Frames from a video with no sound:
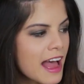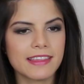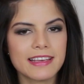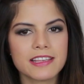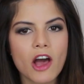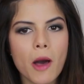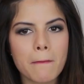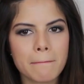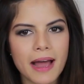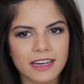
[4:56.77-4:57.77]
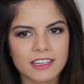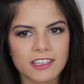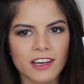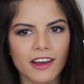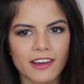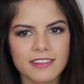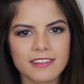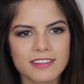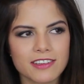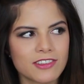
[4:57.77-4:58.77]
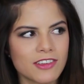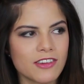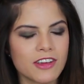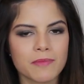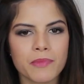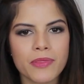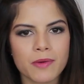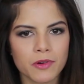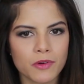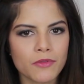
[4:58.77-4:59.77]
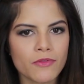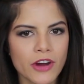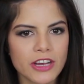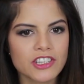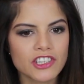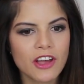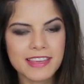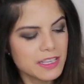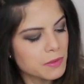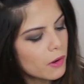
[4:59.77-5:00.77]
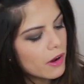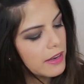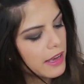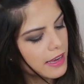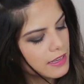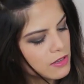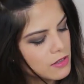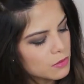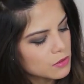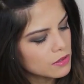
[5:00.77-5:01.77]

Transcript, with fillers: These are magnetized, so you can put them on your fridge. This one is a sort